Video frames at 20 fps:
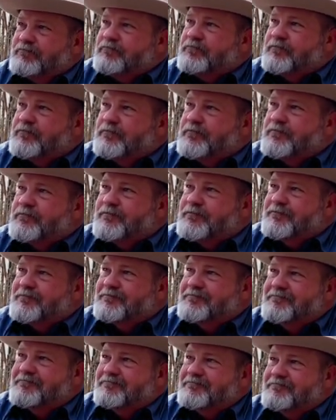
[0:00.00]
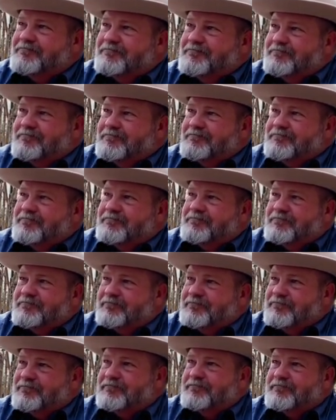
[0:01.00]

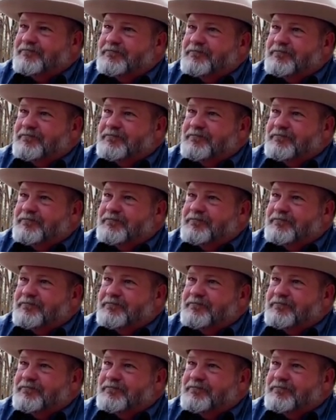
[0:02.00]
[no speech]